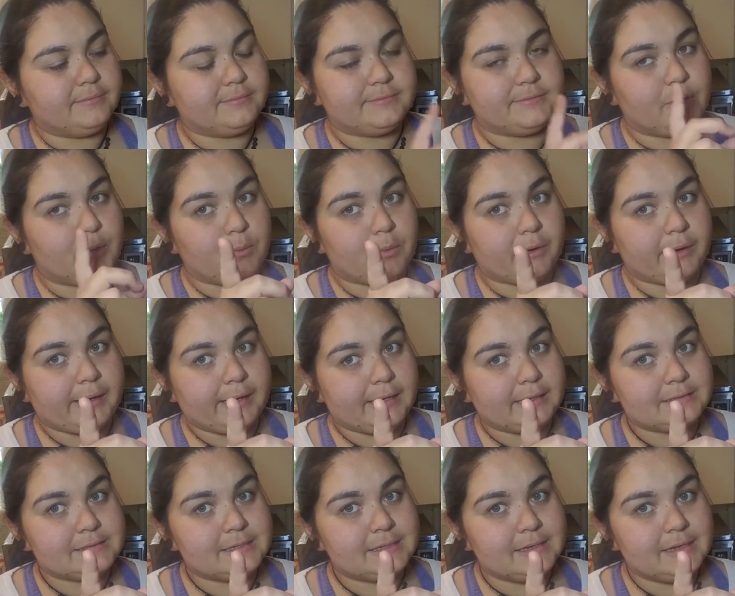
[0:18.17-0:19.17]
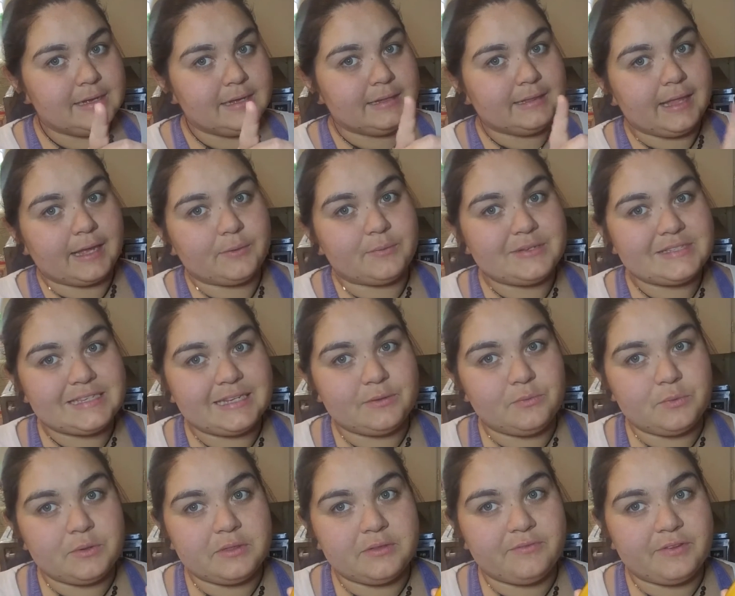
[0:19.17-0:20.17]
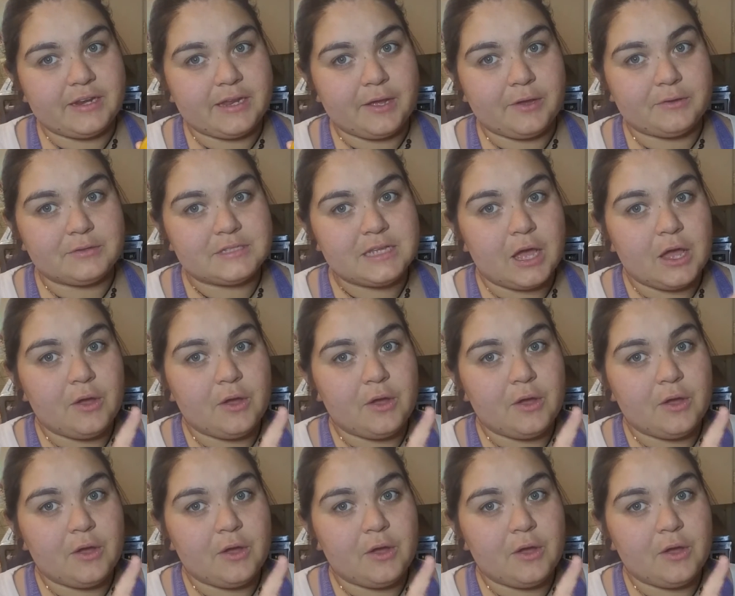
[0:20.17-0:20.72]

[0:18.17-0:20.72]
Don't worry guys. Like we said in one of the videos,